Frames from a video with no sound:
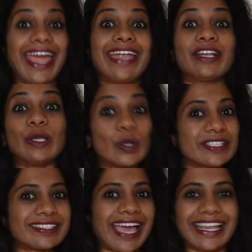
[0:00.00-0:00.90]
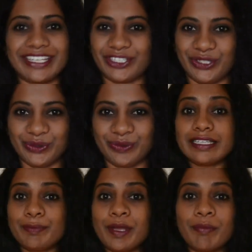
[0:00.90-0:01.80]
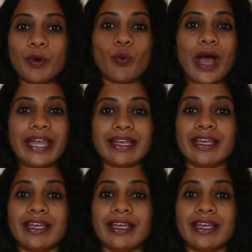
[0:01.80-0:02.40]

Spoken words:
and look stylish too. Tip number 1,